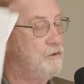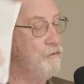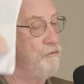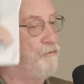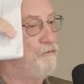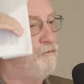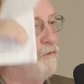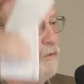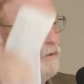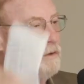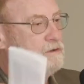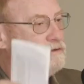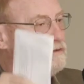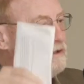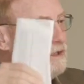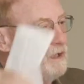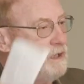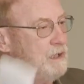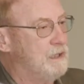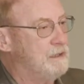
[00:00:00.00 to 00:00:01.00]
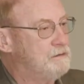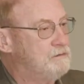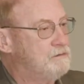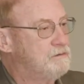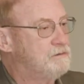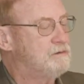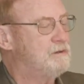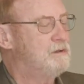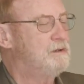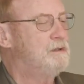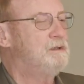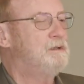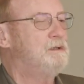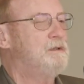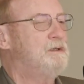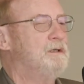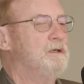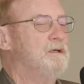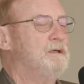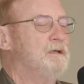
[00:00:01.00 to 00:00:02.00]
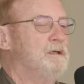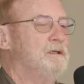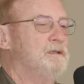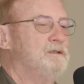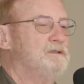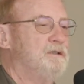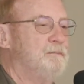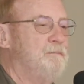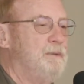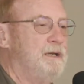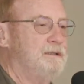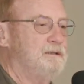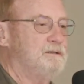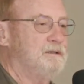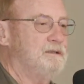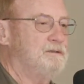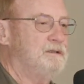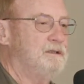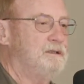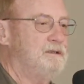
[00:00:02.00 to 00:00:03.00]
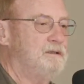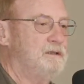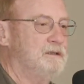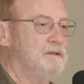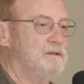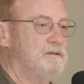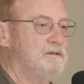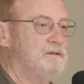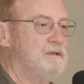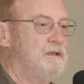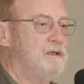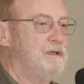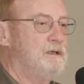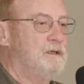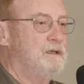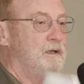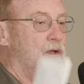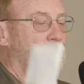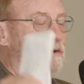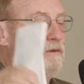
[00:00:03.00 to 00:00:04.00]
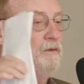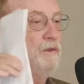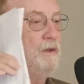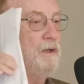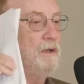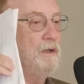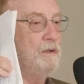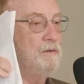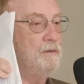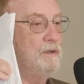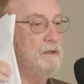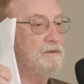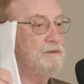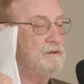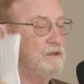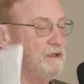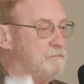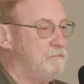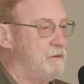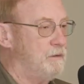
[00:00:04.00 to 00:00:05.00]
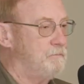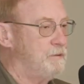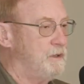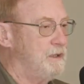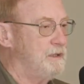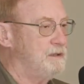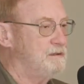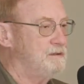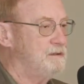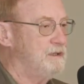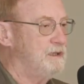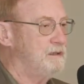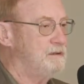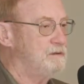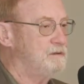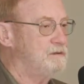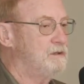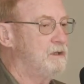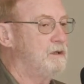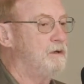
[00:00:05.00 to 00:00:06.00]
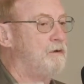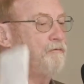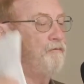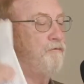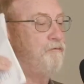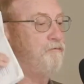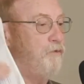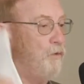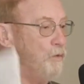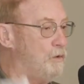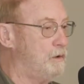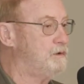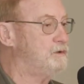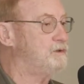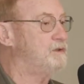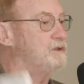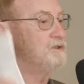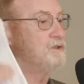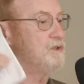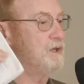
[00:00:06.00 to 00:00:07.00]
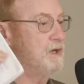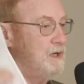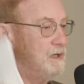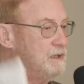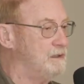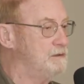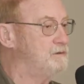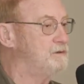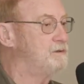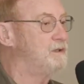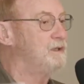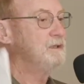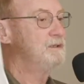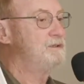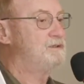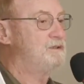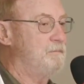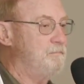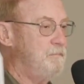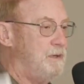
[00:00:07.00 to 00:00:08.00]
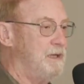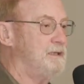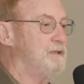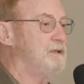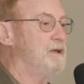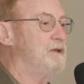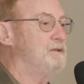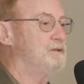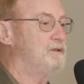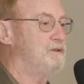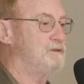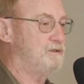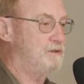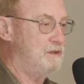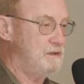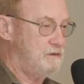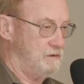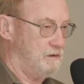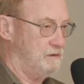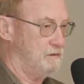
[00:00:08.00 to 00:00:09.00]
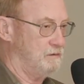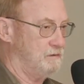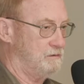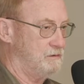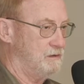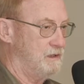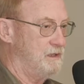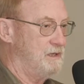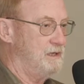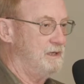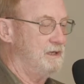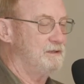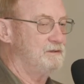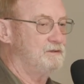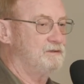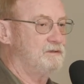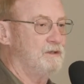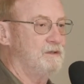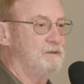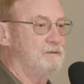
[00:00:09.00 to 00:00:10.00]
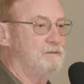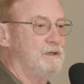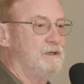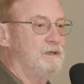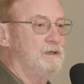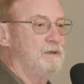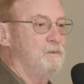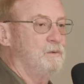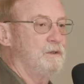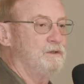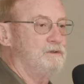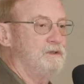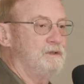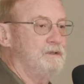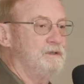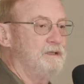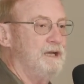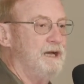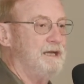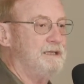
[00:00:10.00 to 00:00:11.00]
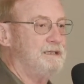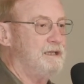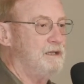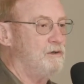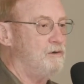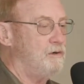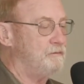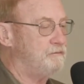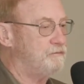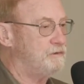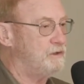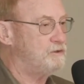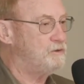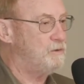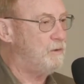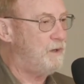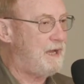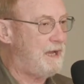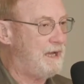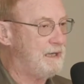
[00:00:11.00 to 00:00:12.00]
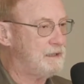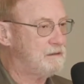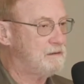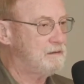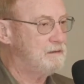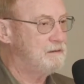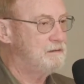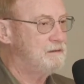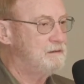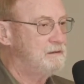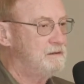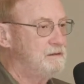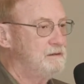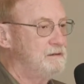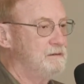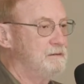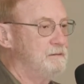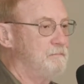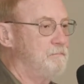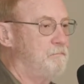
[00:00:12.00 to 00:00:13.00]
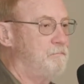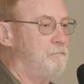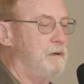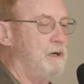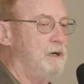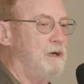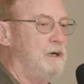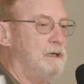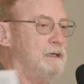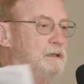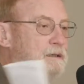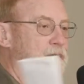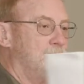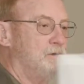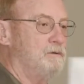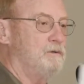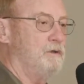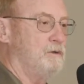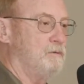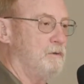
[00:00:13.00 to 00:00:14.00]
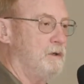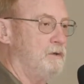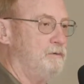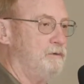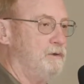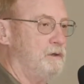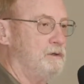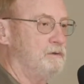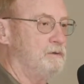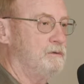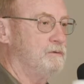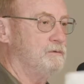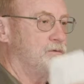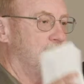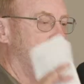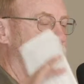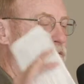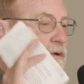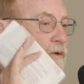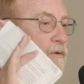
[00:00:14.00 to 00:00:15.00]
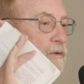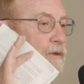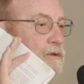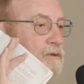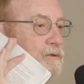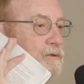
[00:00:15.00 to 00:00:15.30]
to force us to make decisions. The Sigma process forces us to make decisions. And so we should not get off the track by the growth issues. The growth